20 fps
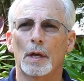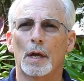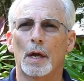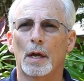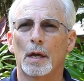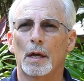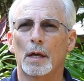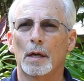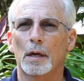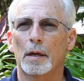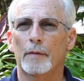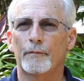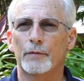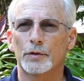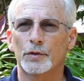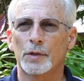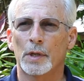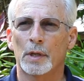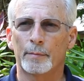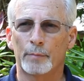if you're
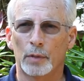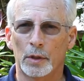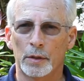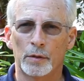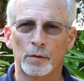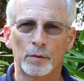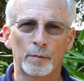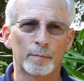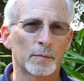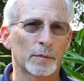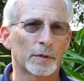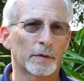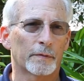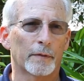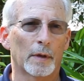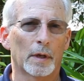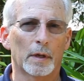seeing blooms,